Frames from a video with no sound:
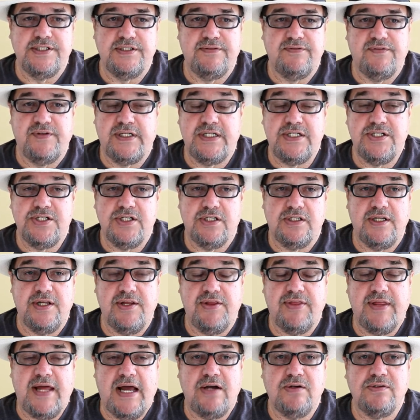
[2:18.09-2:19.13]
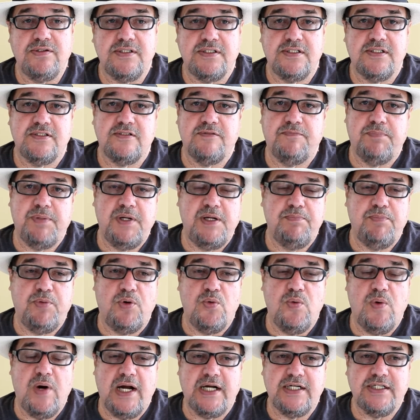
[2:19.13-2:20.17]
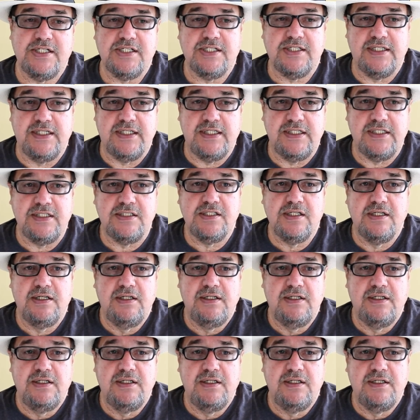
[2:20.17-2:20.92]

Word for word: eventually thousands of people watch these,